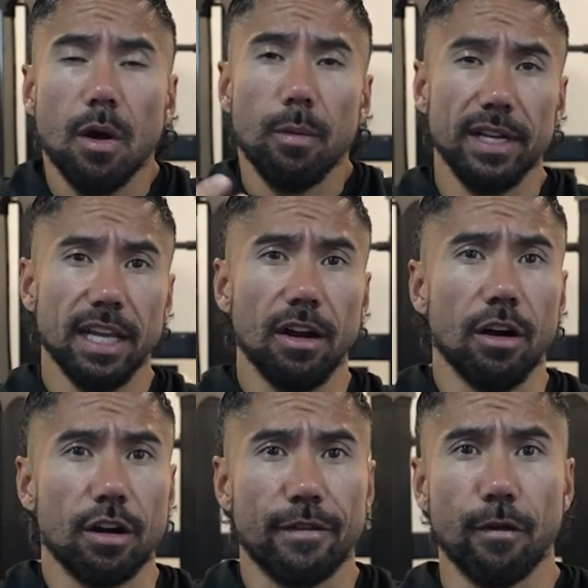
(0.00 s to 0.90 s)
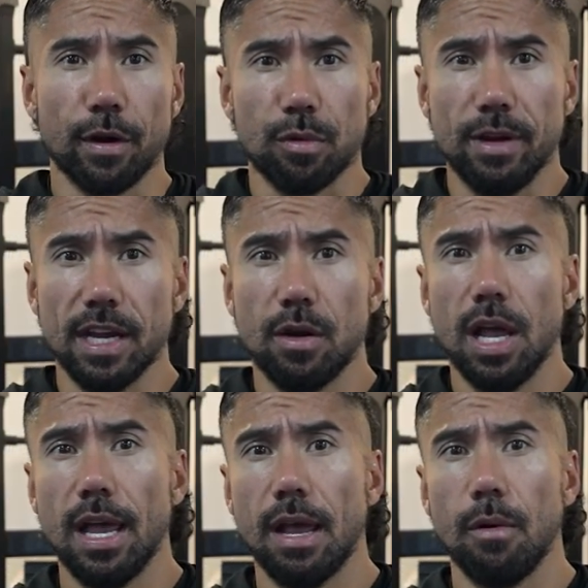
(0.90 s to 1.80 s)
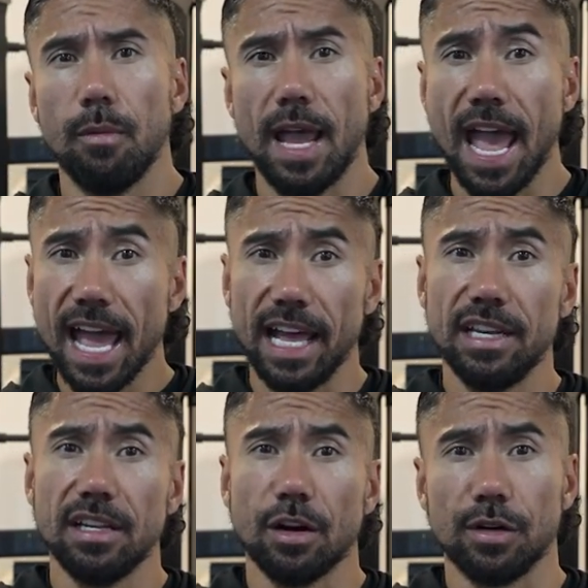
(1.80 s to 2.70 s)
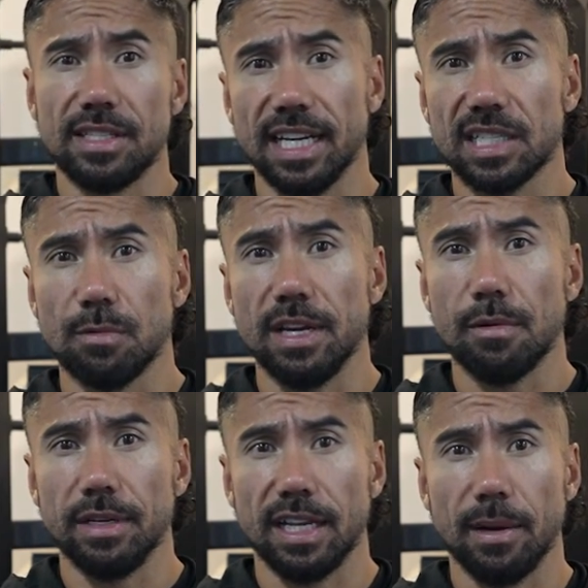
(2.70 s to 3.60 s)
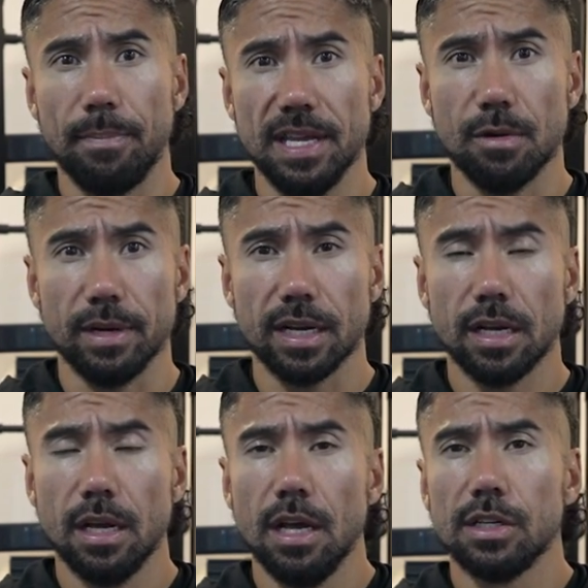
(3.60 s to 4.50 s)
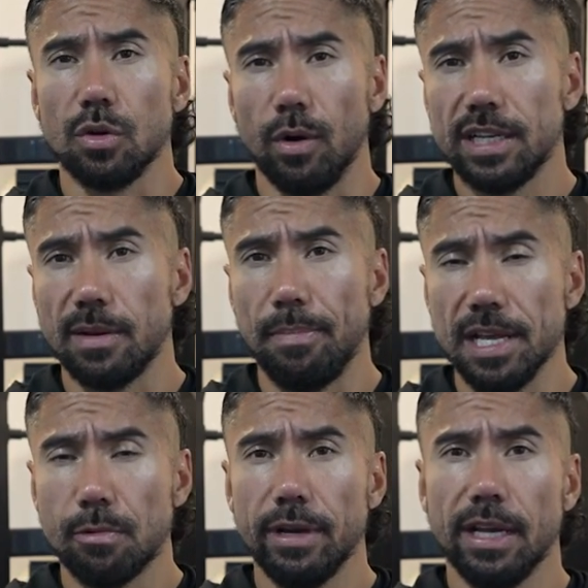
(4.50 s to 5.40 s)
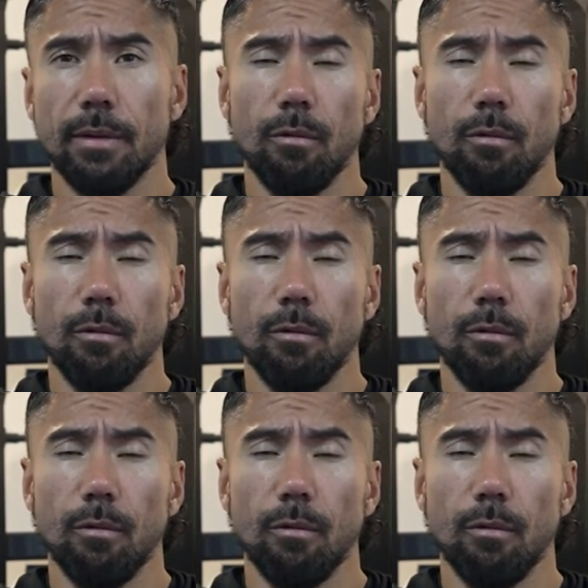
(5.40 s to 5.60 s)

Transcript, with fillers: We did on our fourth week and her sixth week, we did a peak week. So what is a peak week?